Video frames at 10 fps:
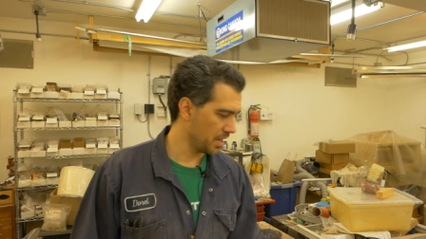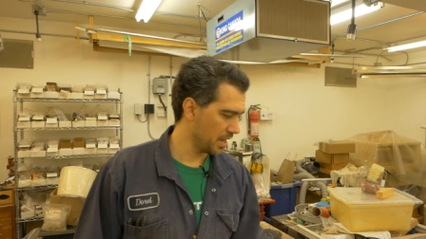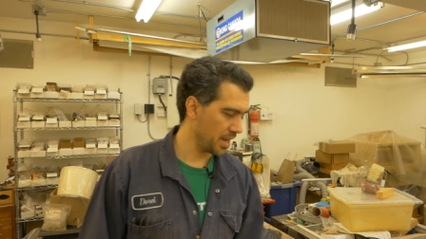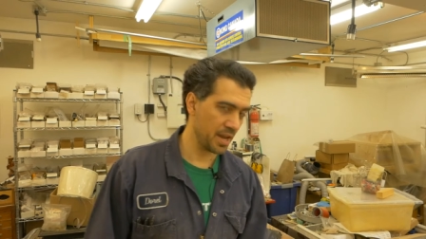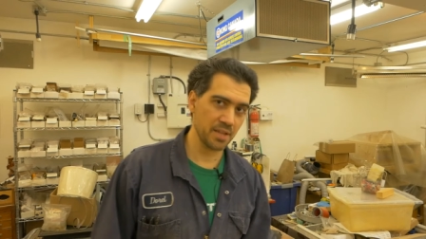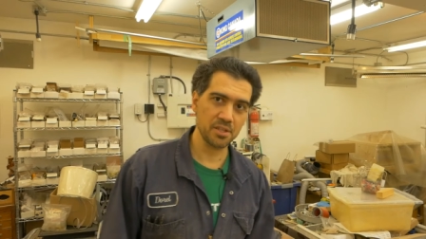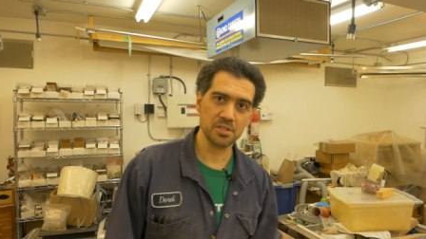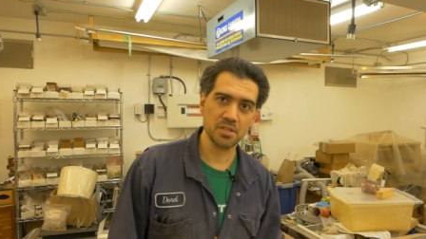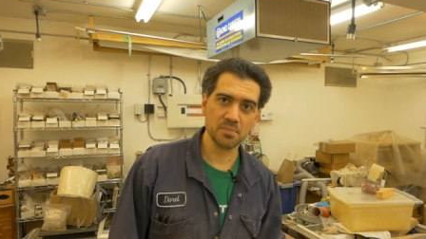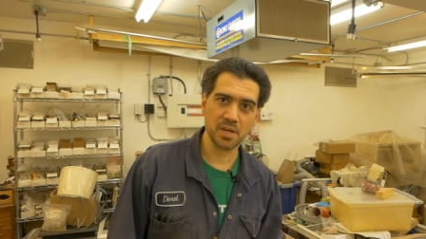And
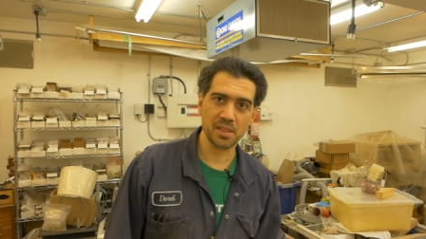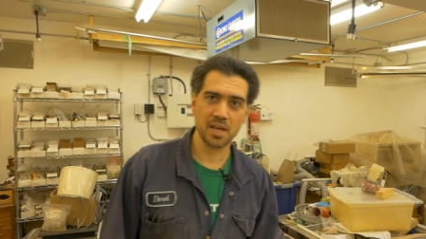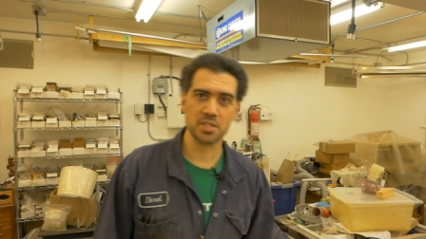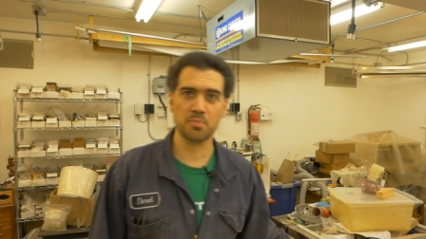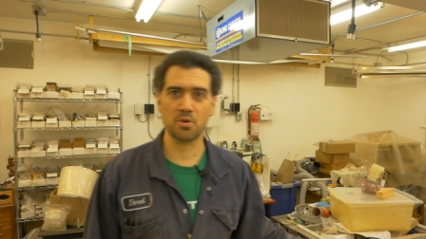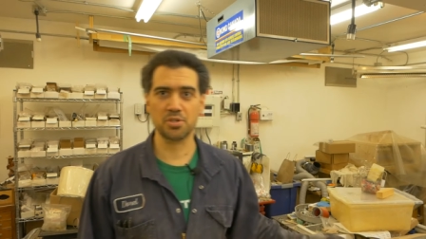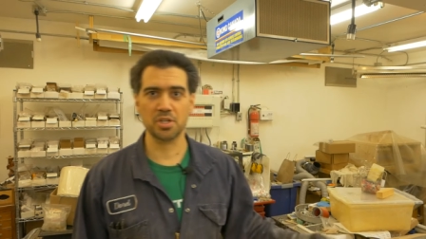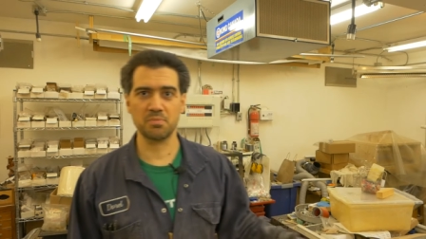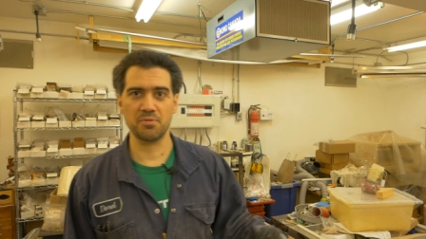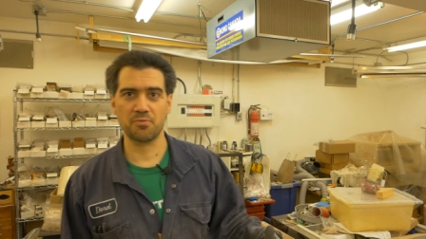this is my last
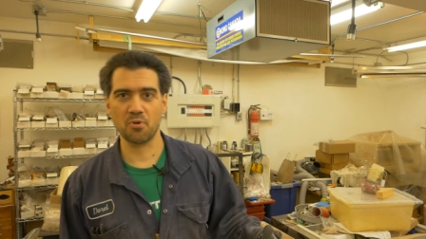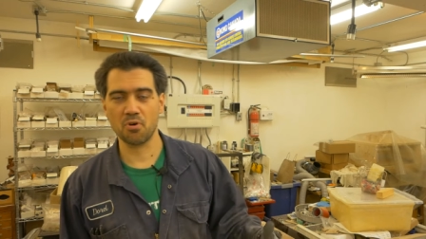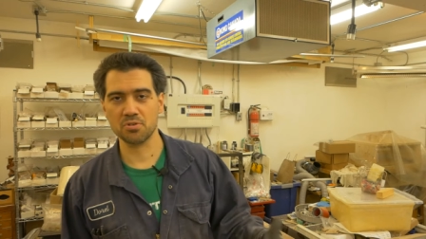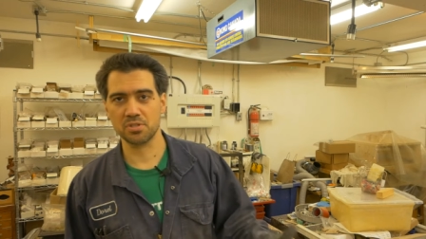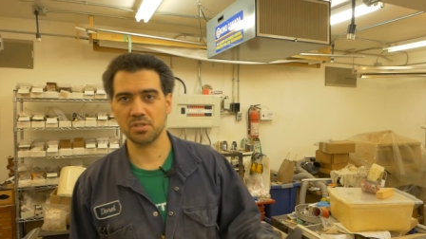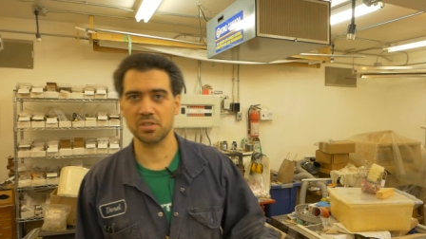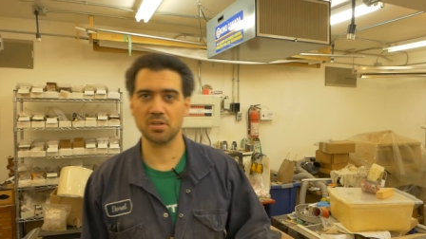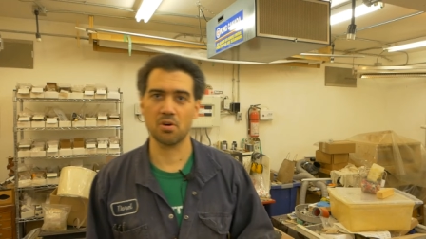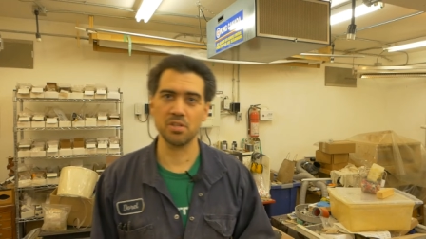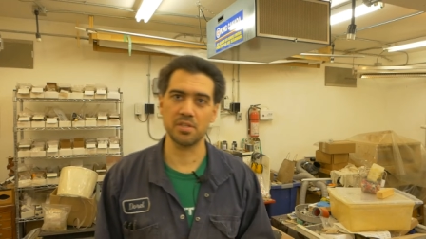project before the
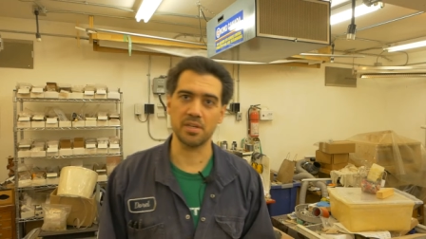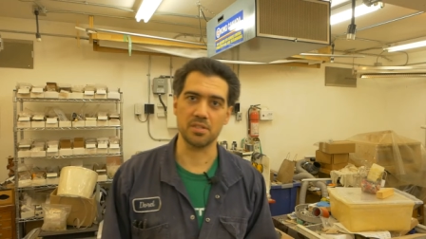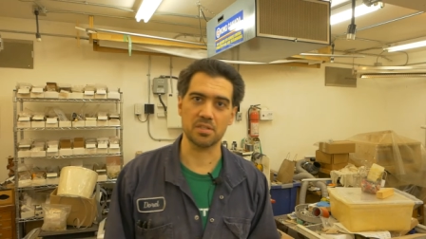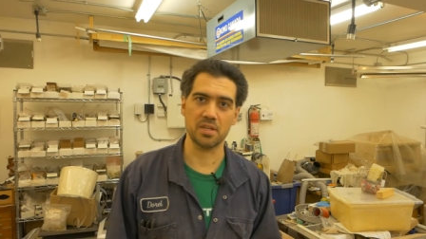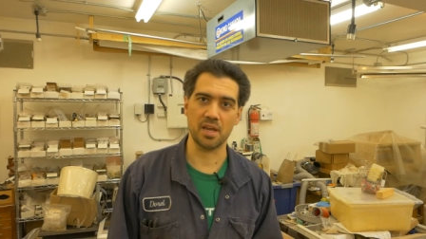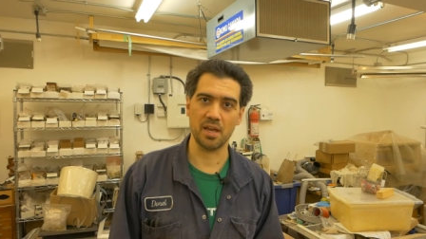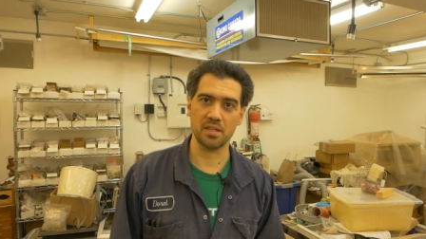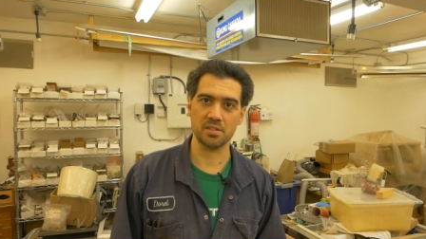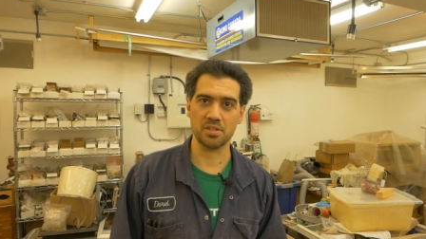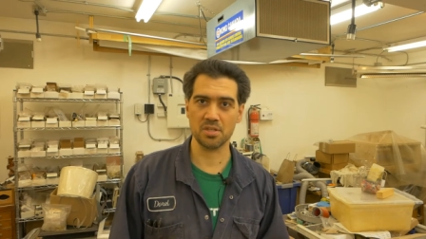holidays,
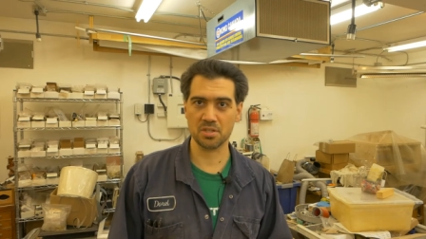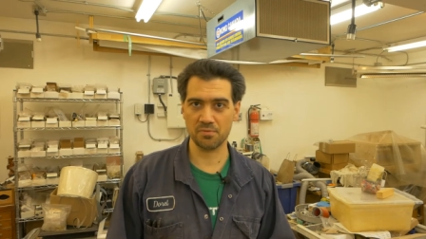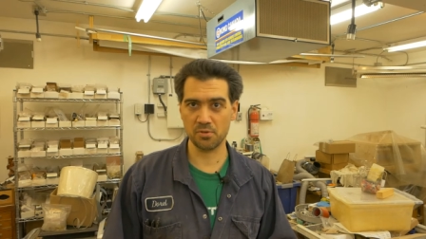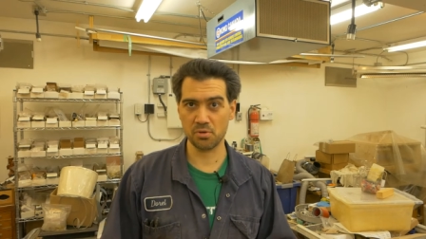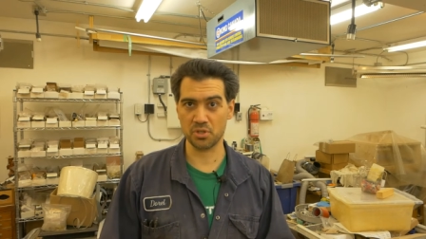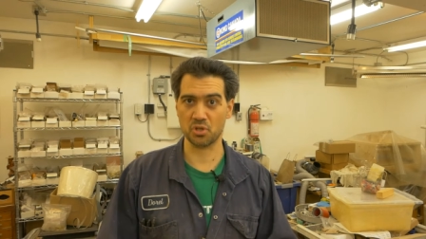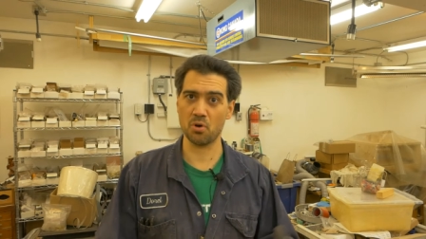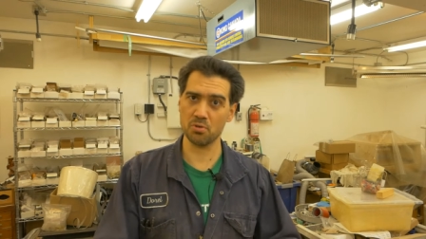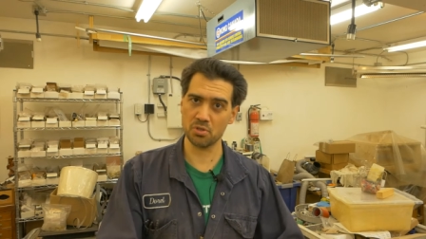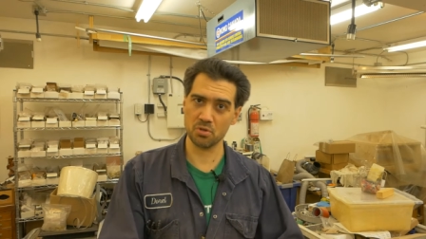and since the video is
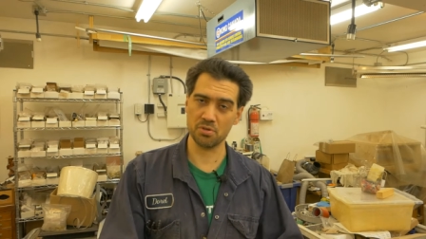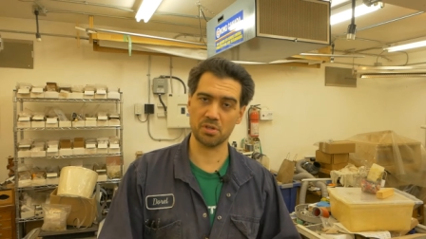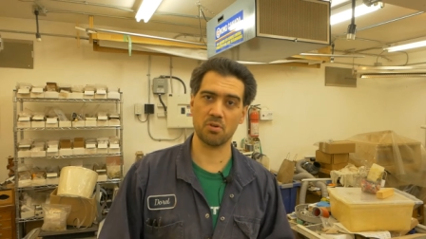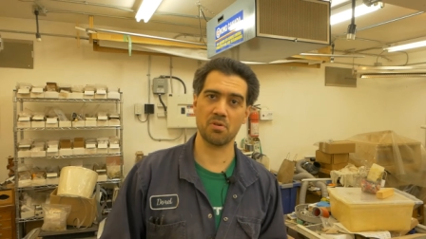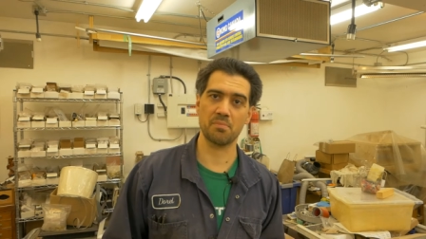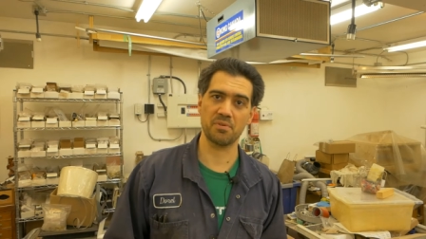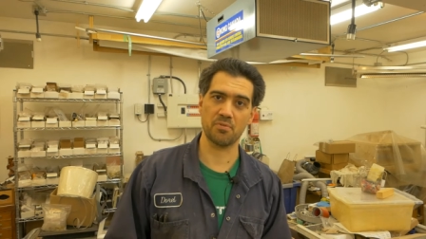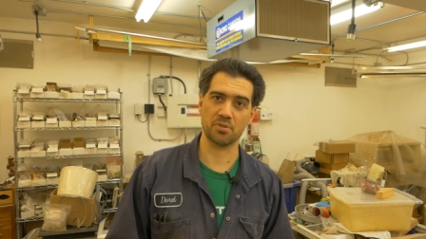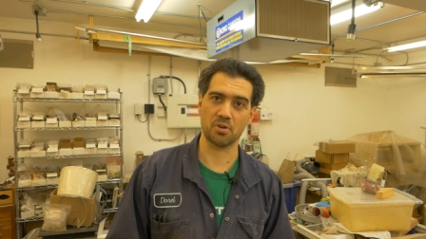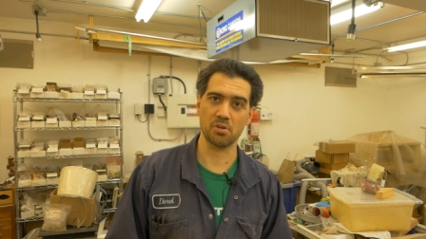also gonna go up
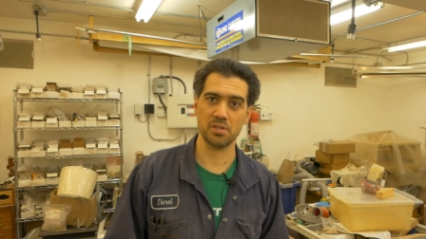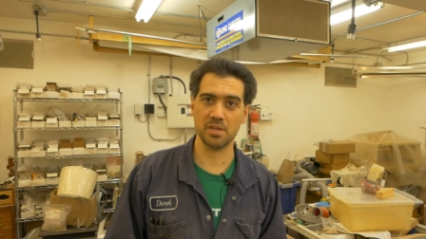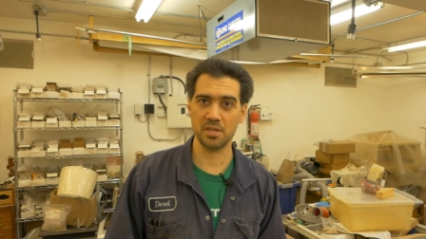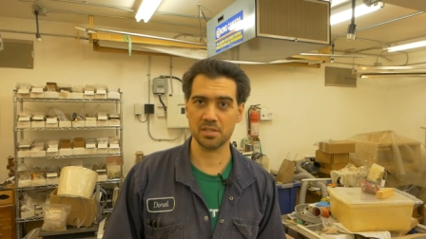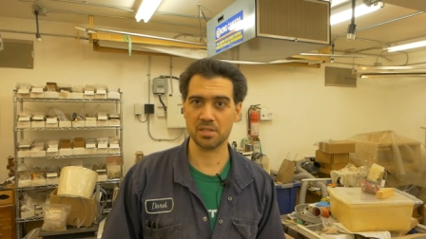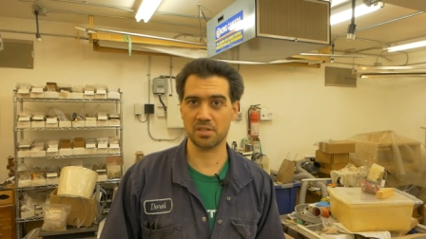before the holidays,